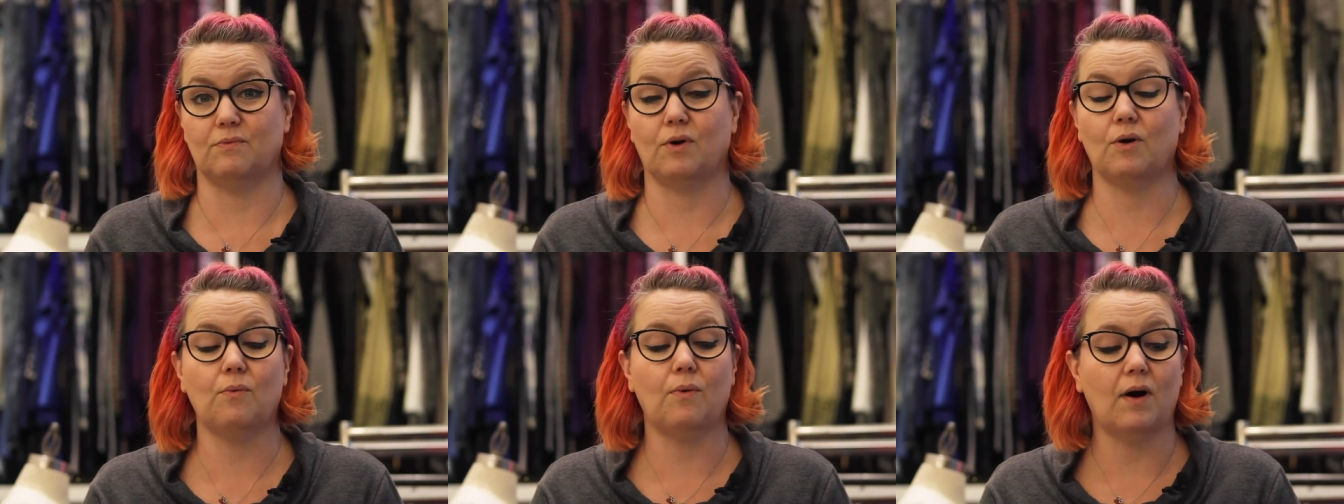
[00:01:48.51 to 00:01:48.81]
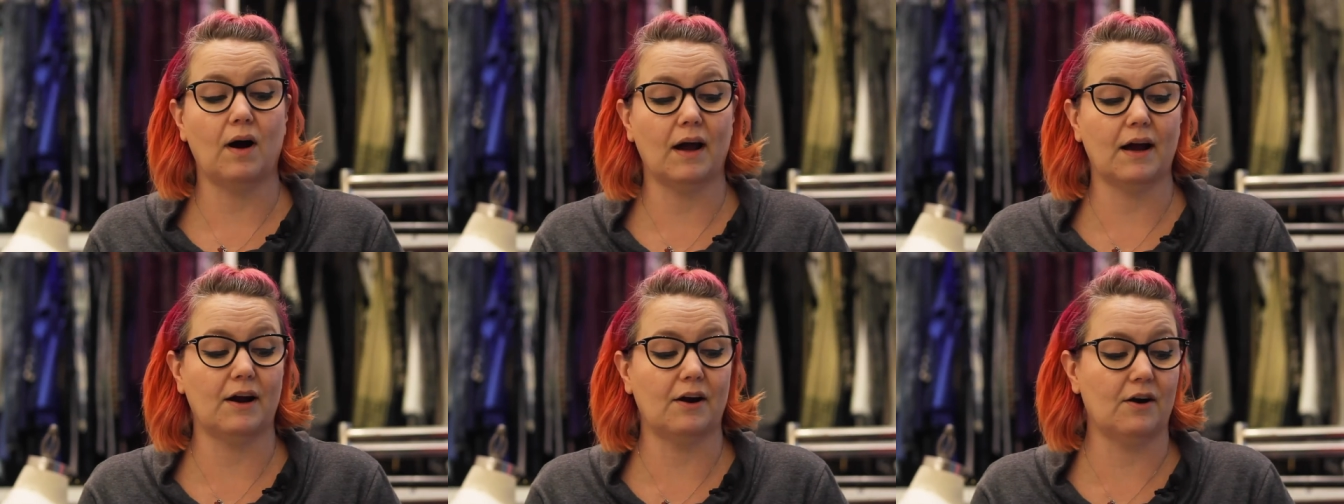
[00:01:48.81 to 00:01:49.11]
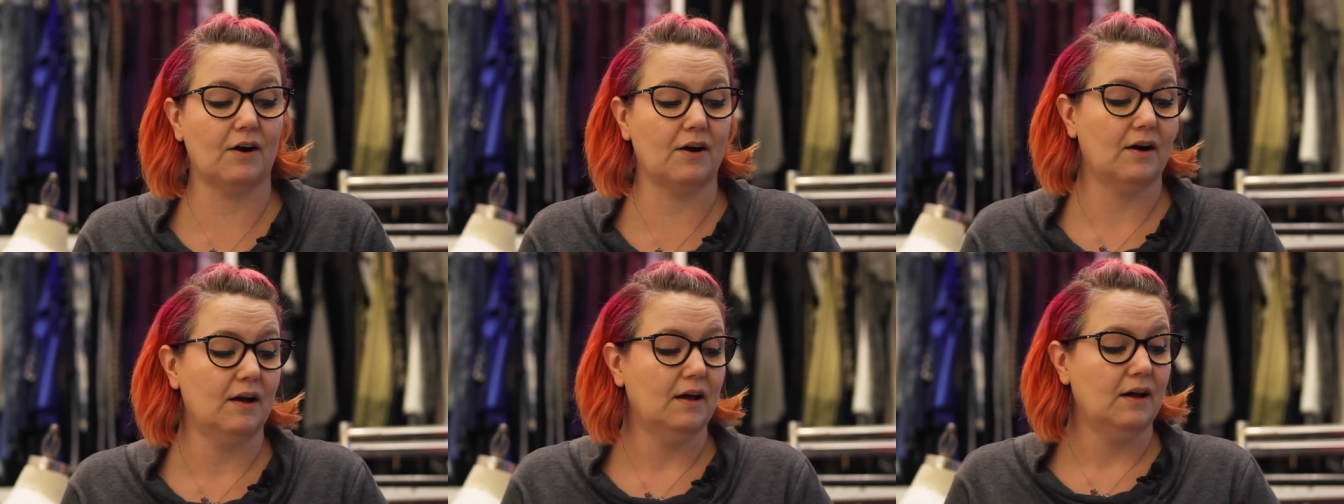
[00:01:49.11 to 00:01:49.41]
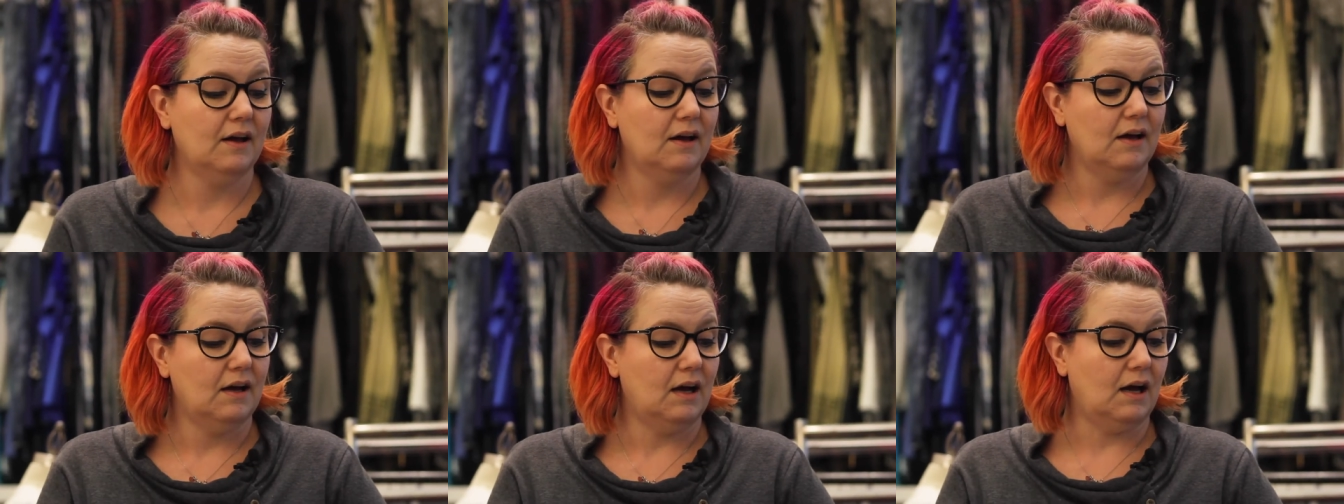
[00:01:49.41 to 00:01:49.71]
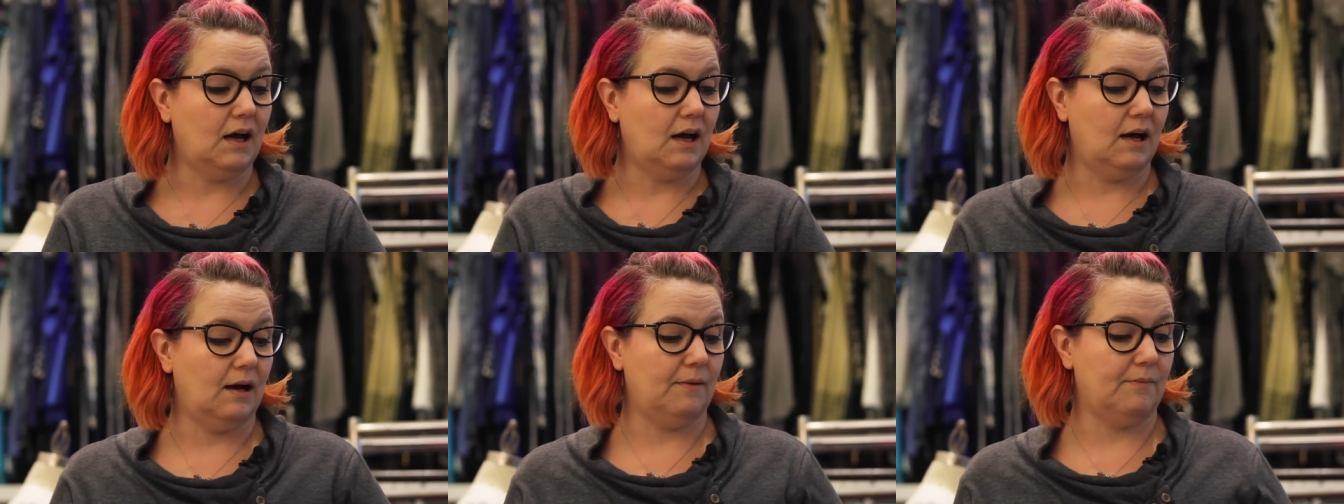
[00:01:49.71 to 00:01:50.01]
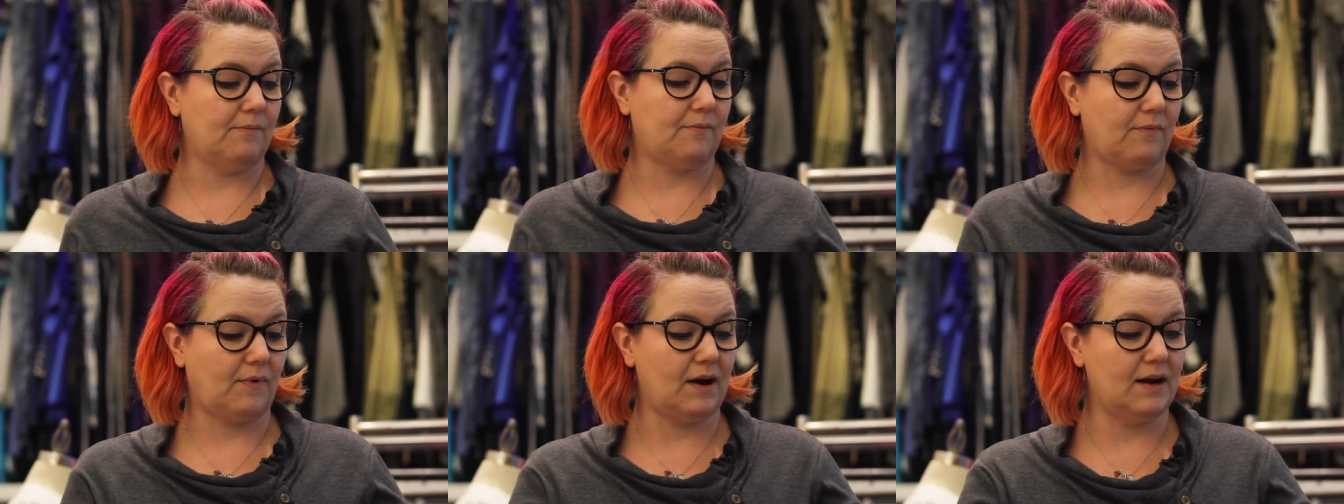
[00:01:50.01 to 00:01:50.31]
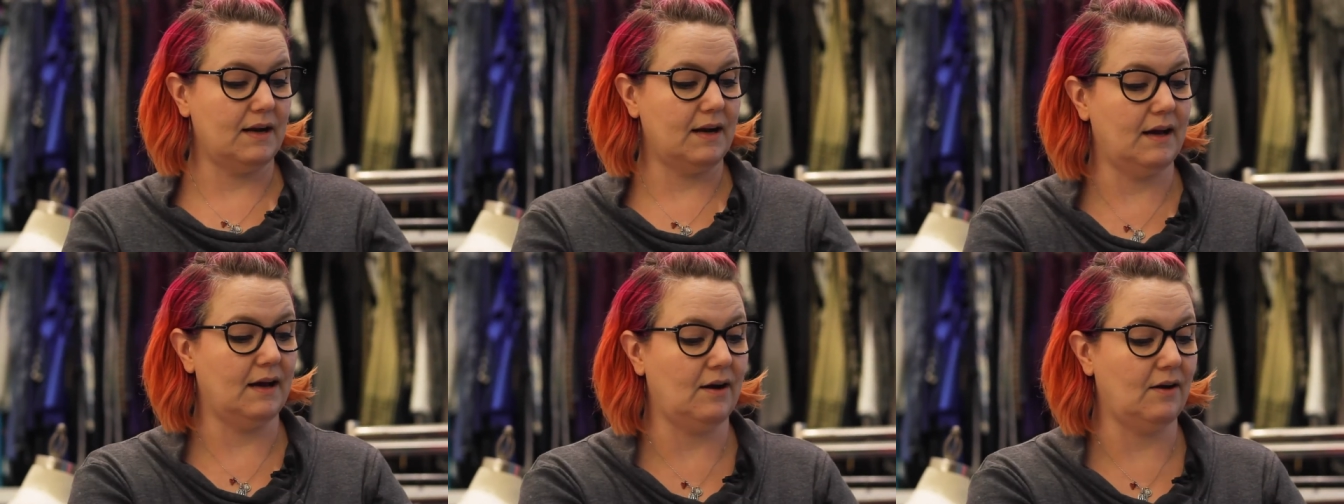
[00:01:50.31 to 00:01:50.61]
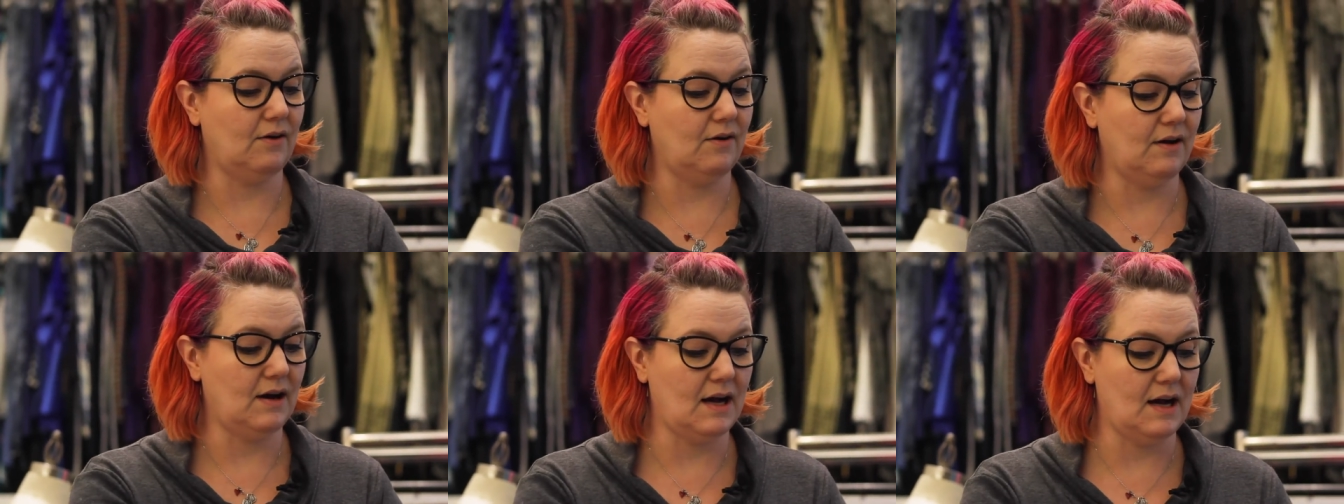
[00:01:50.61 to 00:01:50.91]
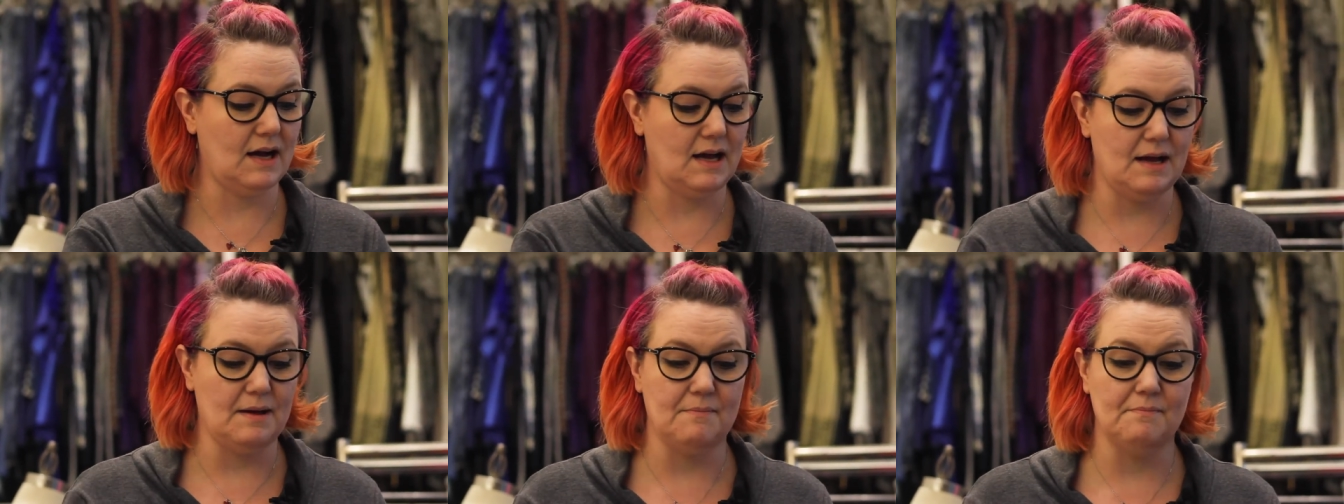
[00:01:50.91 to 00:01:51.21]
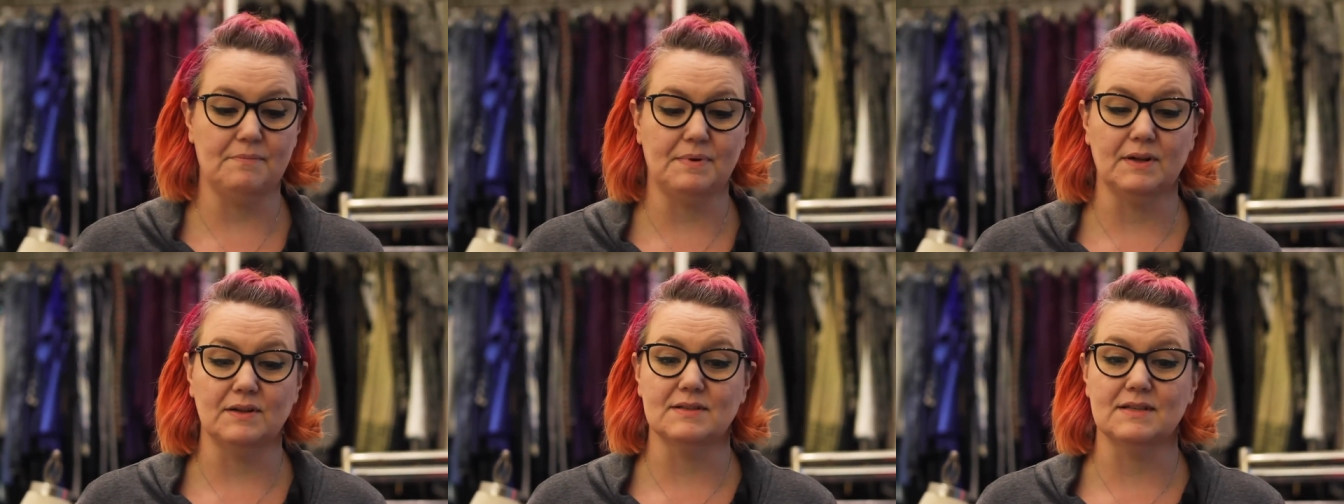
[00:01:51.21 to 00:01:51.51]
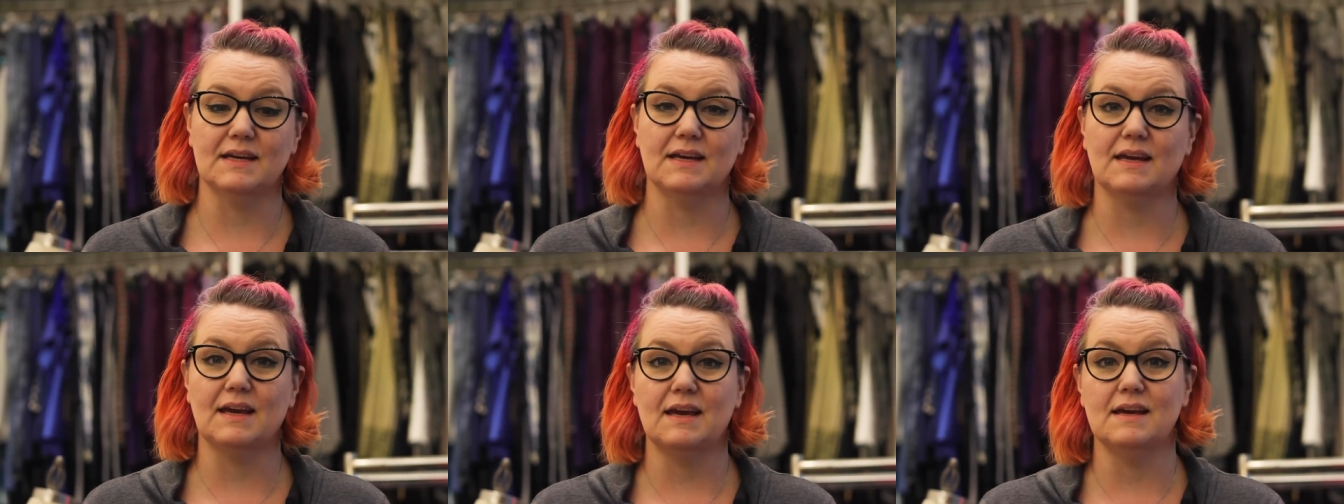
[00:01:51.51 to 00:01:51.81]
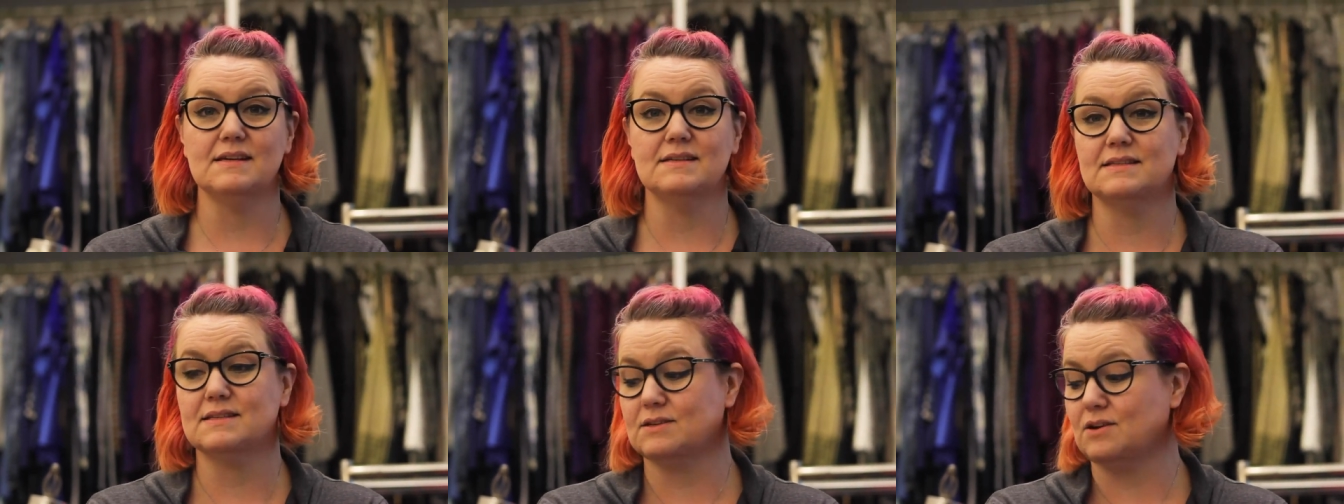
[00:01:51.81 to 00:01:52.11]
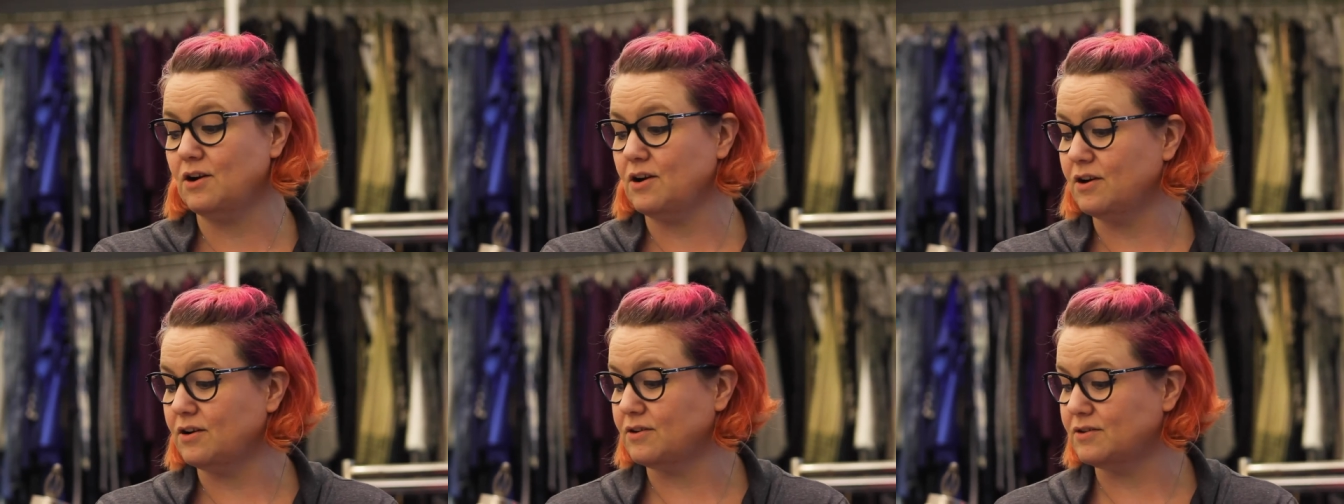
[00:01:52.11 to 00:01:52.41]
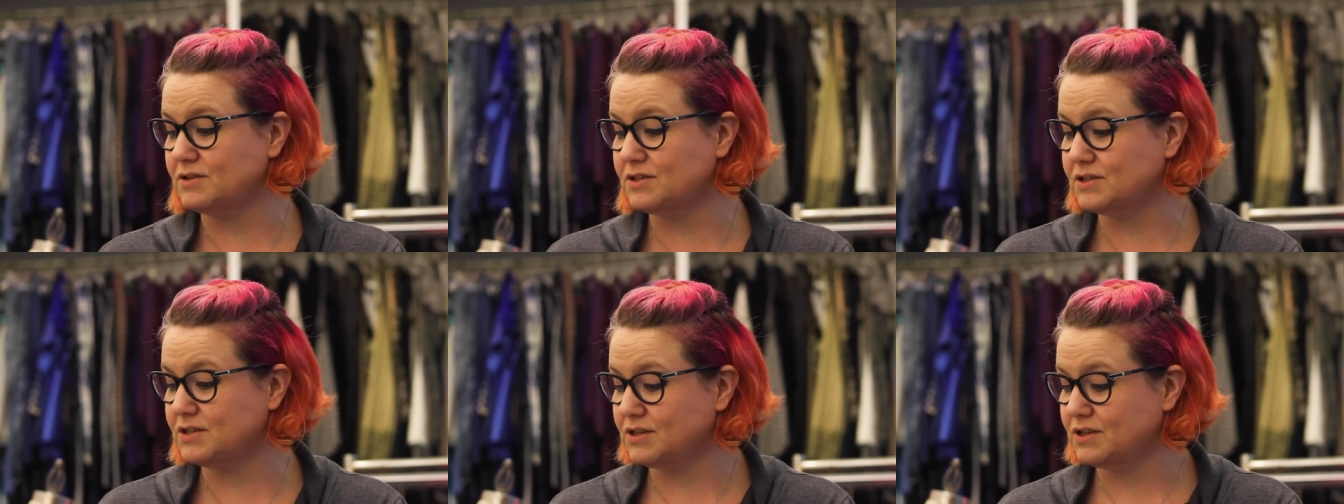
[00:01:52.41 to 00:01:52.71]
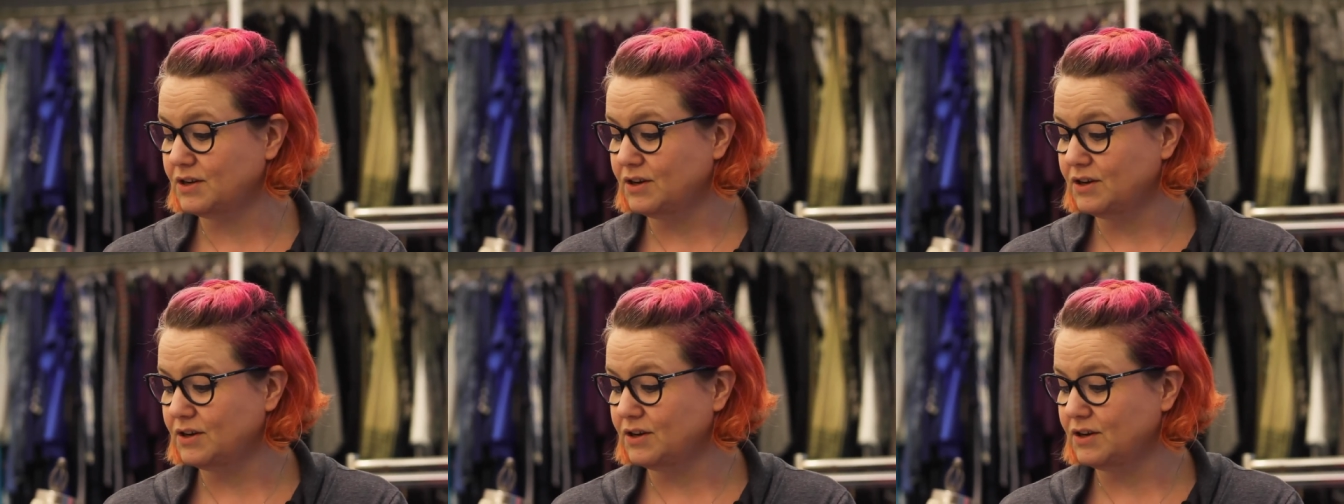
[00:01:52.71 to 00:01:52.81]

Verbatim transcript: require. Right now I'm building a skirt